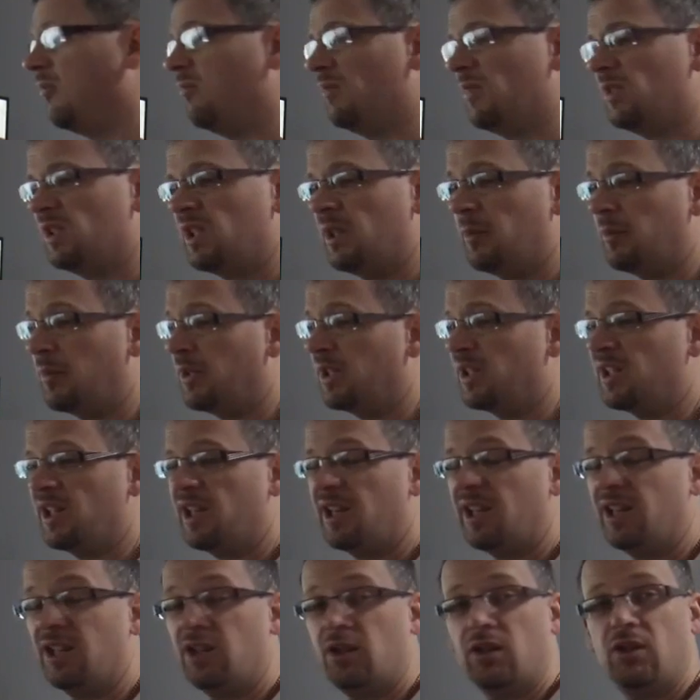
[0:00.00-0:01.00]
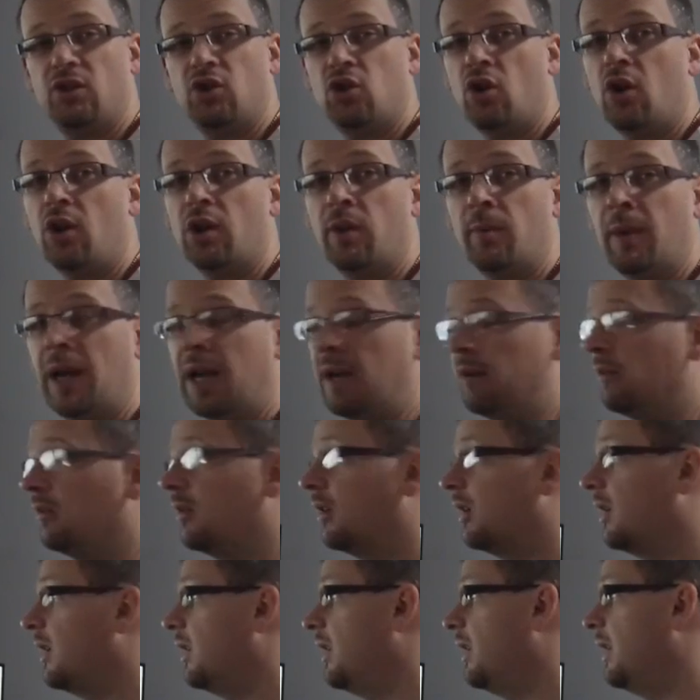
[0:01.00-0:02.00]
Simplest thing is try them out.
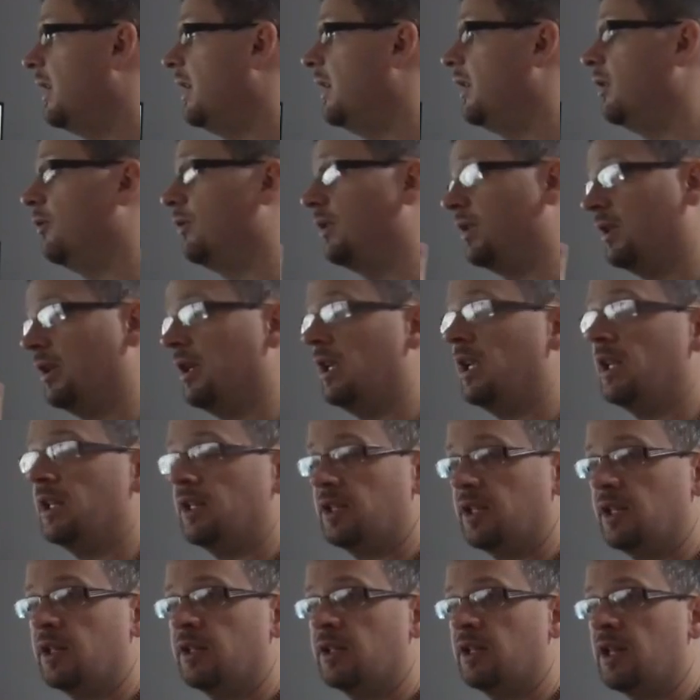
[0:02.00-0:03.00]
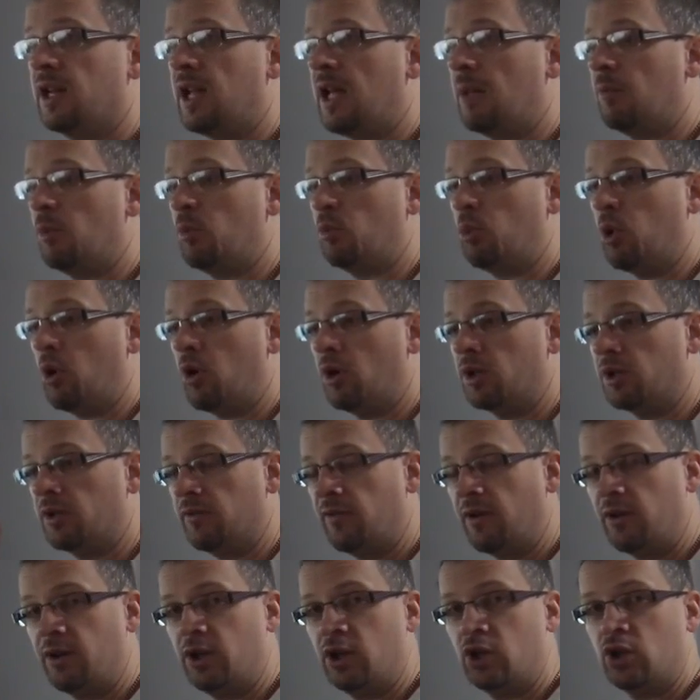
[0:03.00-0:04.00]
Linear is, as the name implies,
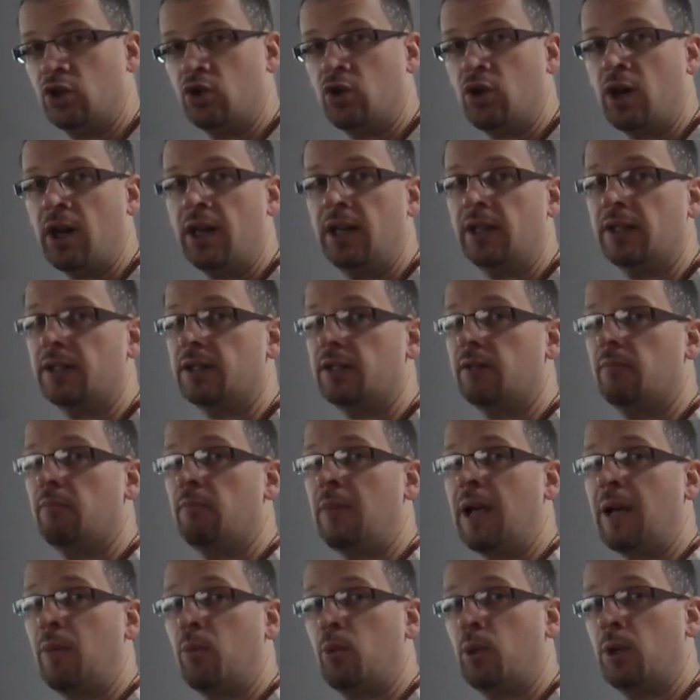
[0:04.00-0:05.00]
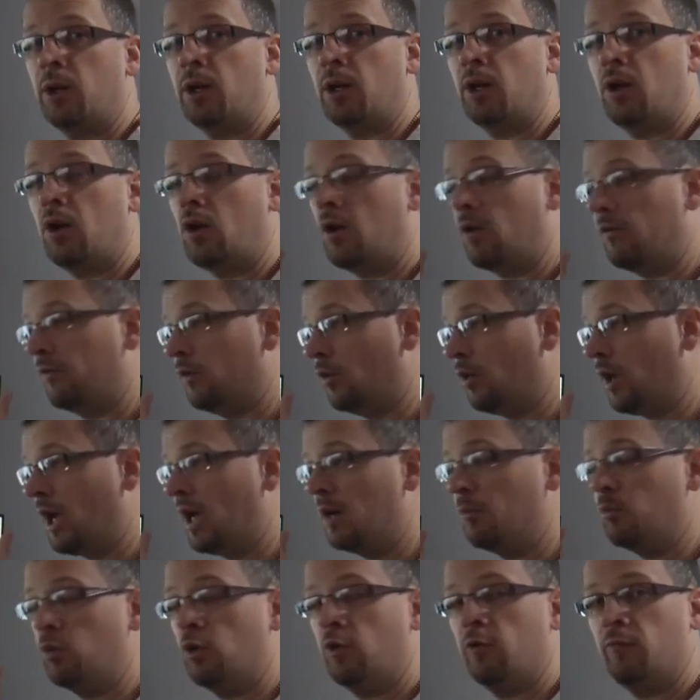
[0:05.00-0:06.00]
a very straight mapping of your
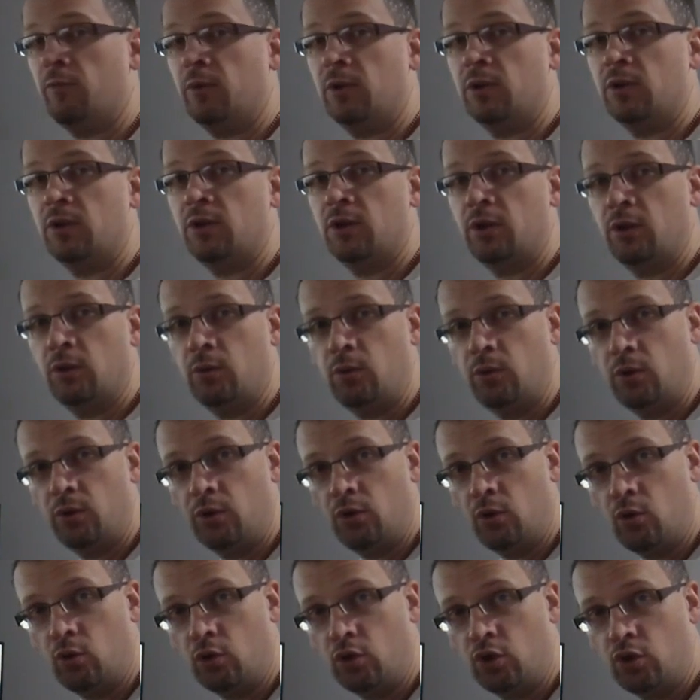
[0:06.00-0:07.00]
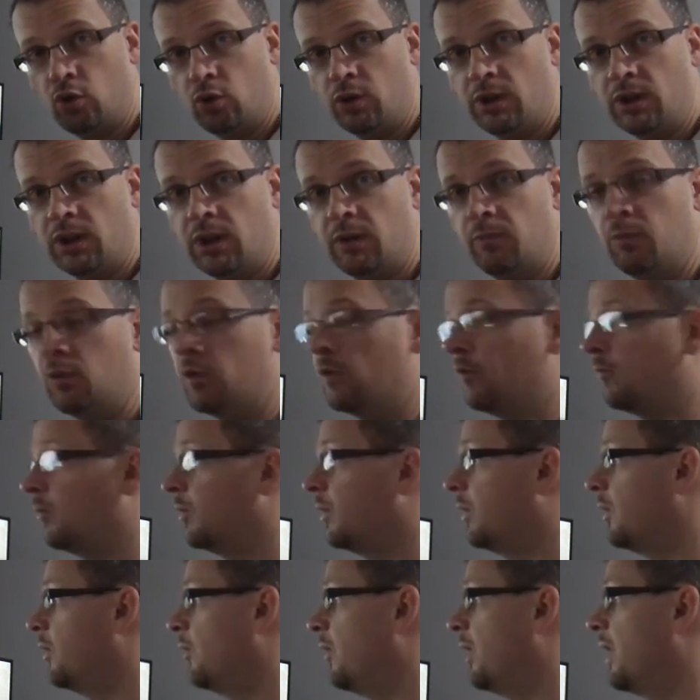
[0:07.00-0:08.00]
head movement to your joystick
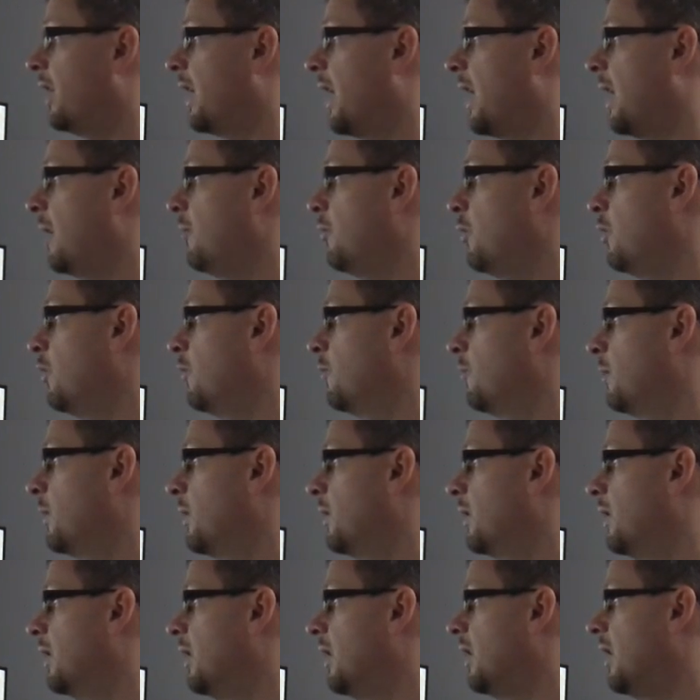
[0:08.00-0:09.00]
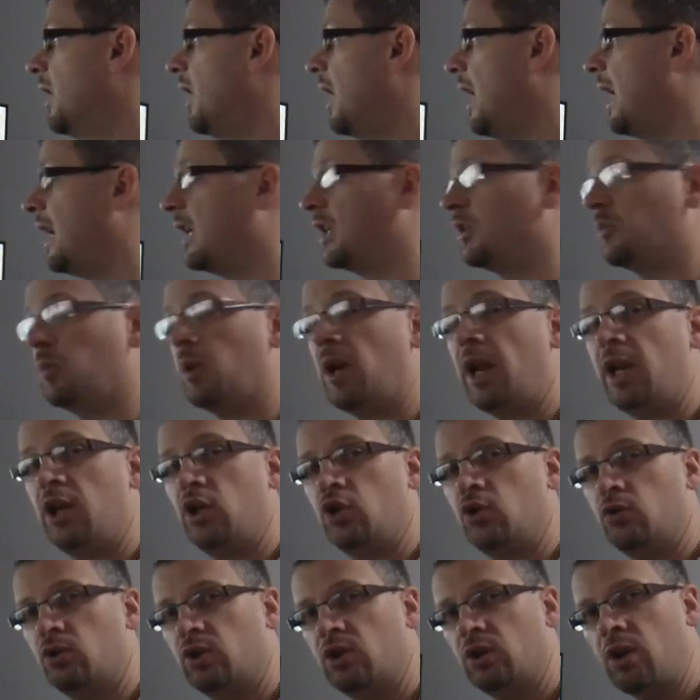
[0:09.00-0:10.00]
movement, your in-game movement.
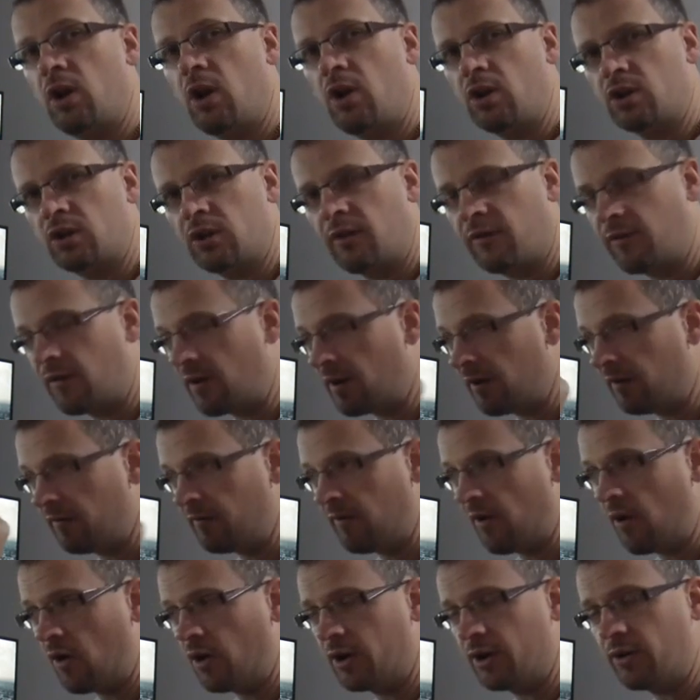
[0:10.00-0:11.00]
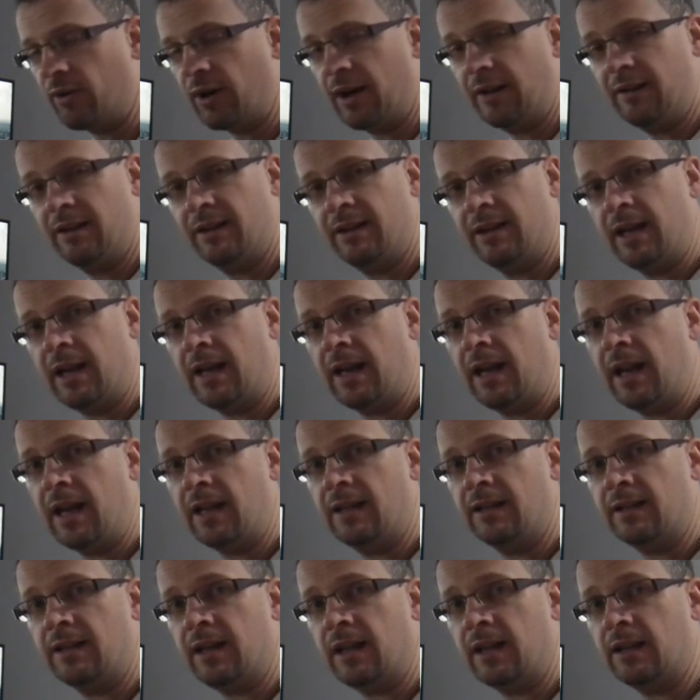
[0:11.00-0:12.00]
Exponential starts off very fine around the dead
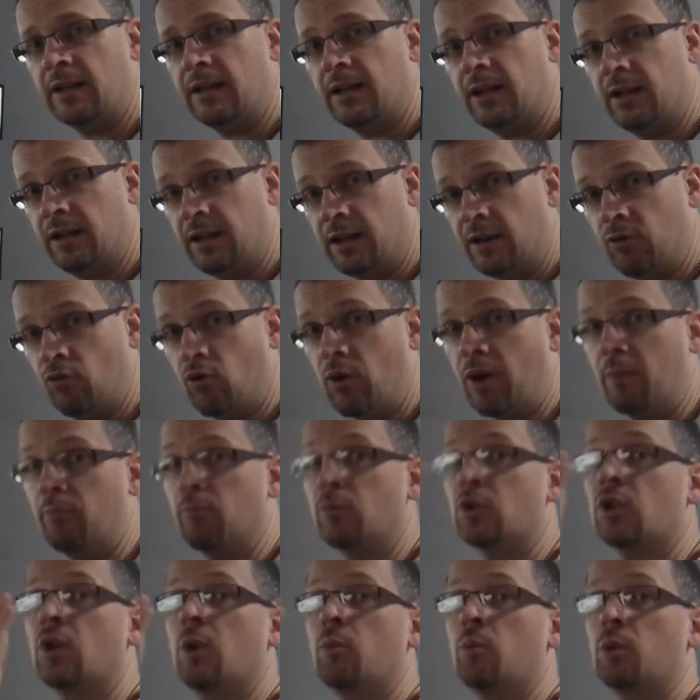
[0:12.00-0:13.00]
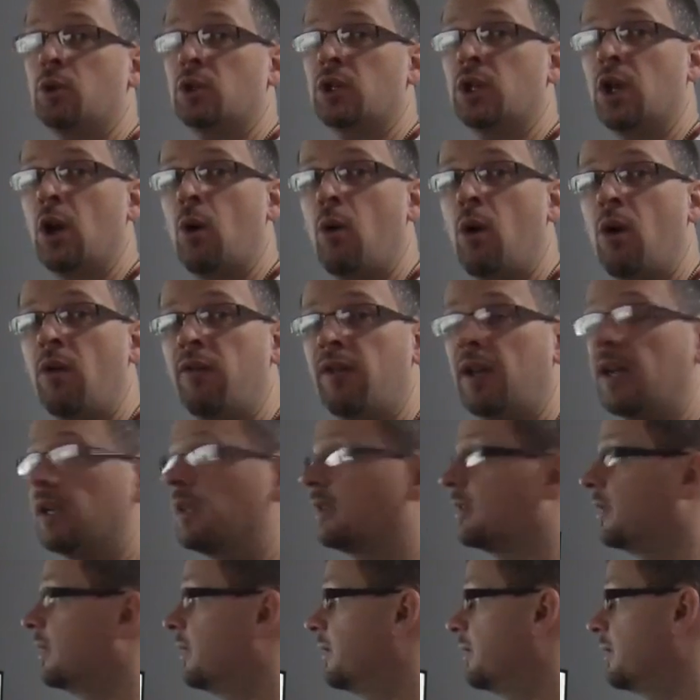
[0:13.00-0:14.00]
ahead centre and then ramps up as you go off
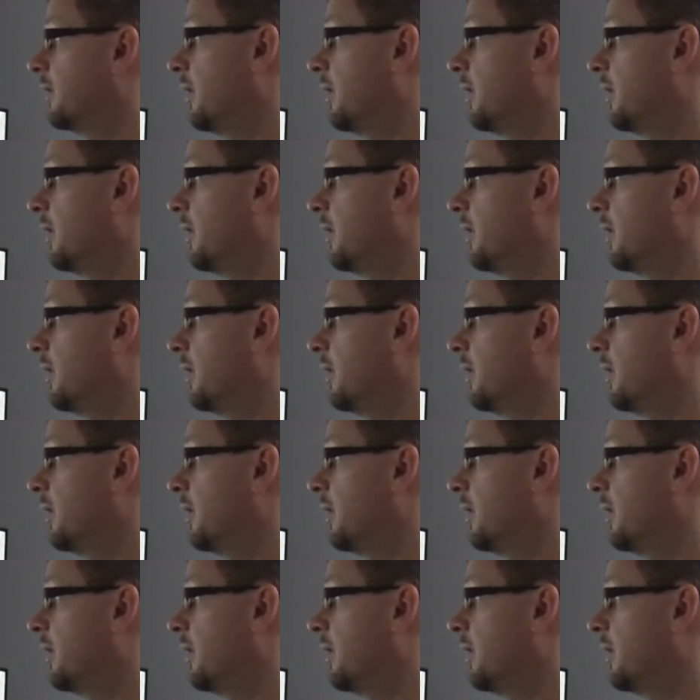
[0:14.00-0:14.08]
axis.